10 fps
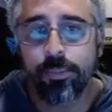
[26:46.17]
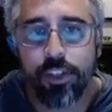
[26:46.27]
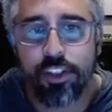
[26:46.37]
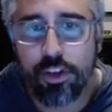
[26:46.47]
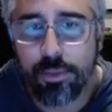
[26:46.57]

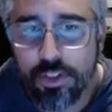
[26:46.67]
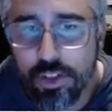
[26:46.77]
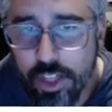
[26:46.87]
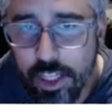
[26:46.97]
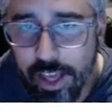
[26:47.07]
These almost
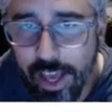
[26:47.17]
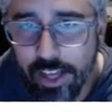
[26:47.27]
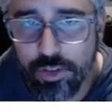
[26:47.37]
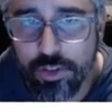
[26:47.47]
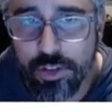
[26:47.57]
look like
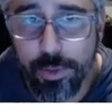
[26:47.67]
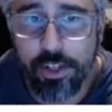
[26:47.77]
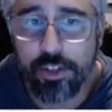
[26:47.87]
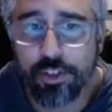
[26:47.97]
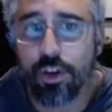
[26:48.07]
extra
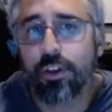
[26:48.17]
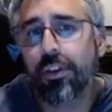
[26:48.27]
speakers, so I don't